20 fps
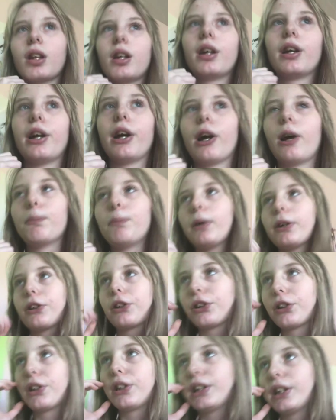help
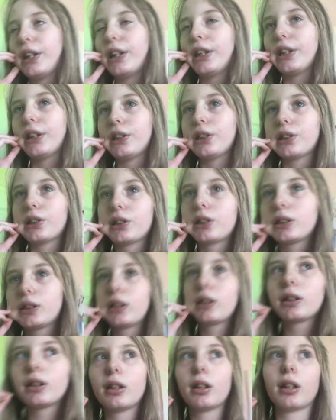other
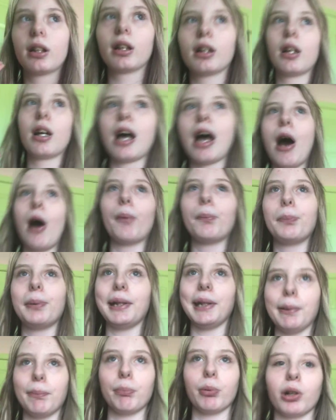things, help
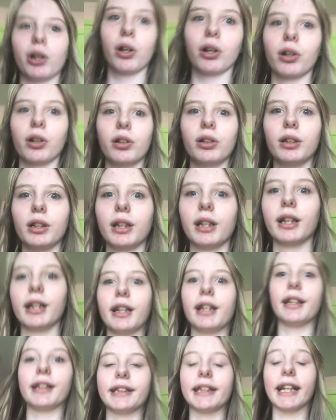people,
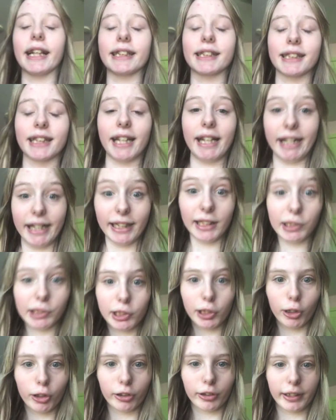get
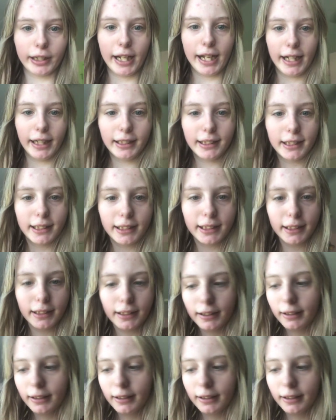internet,